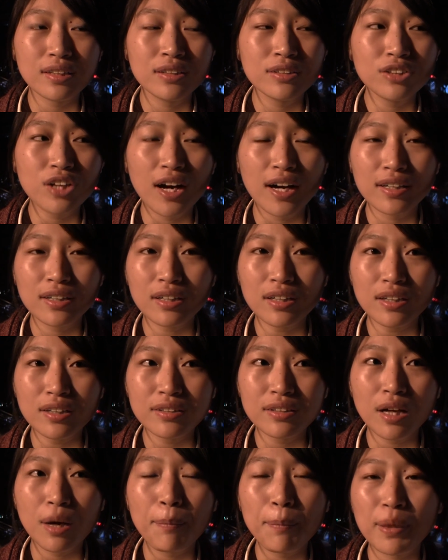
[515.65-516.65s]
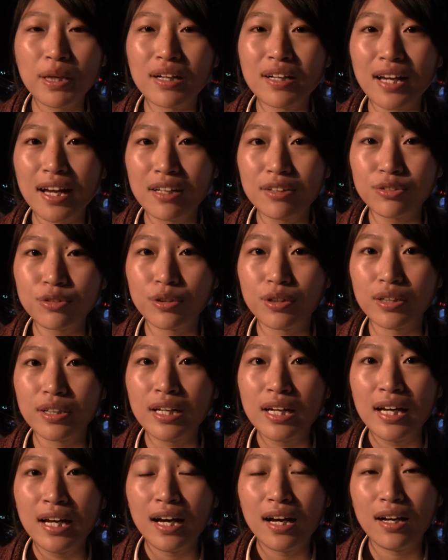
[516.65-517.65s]
China is a big country,
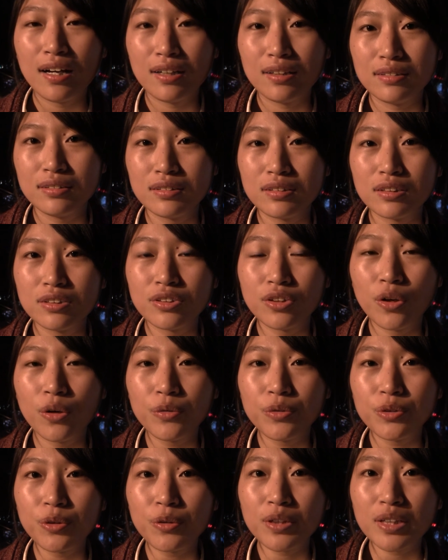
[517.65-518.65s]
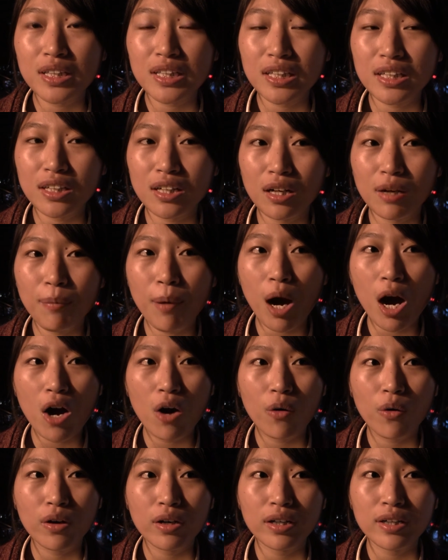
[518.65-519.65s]
and so nuclear
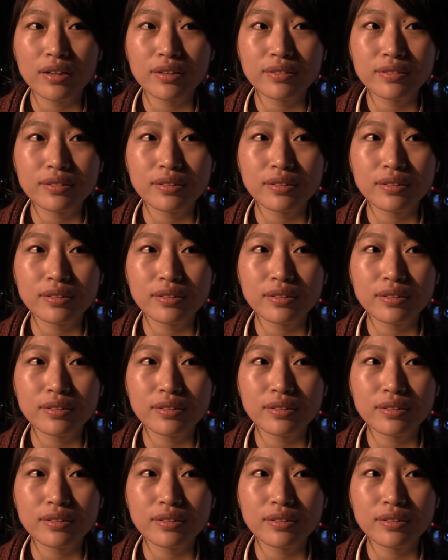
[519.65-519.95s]
power is